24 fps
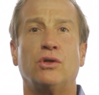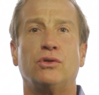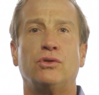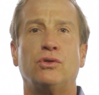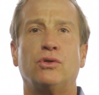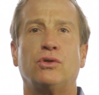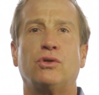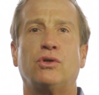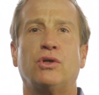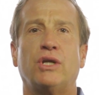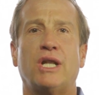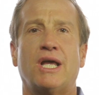
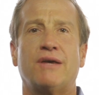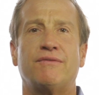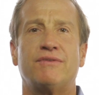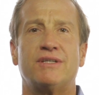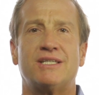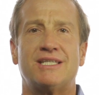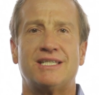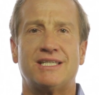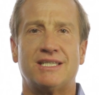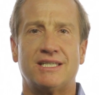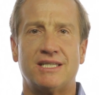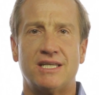you could have
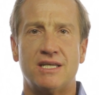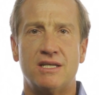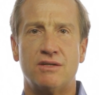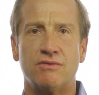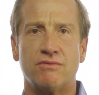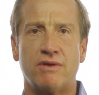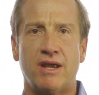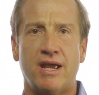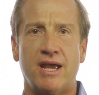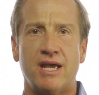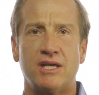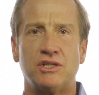a skin
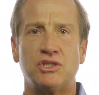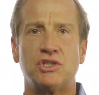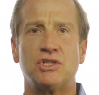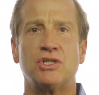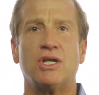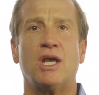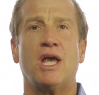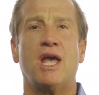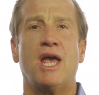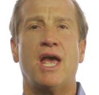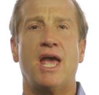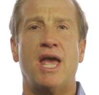
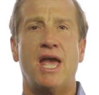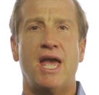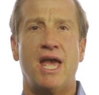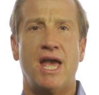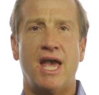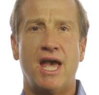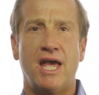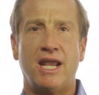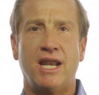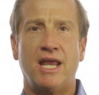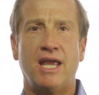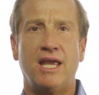rash,
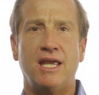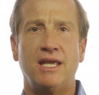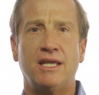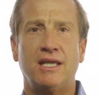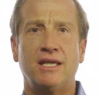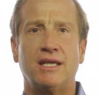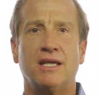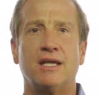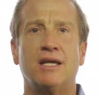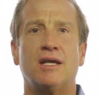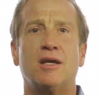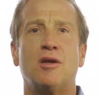
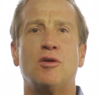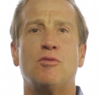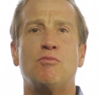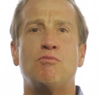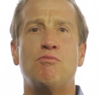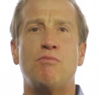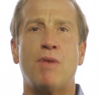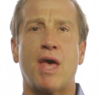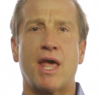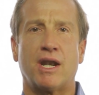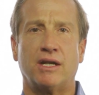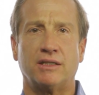headache,
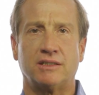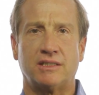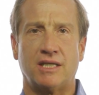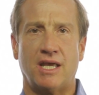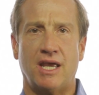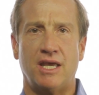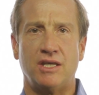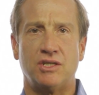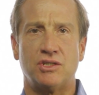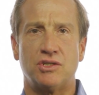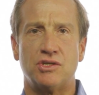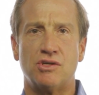metal
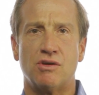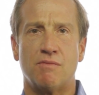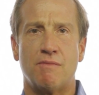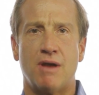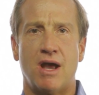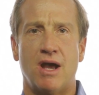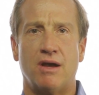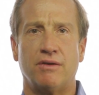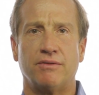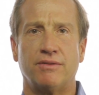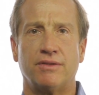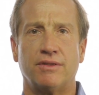taste in your
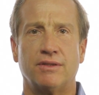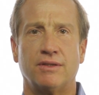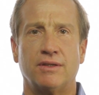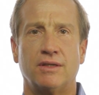mouth.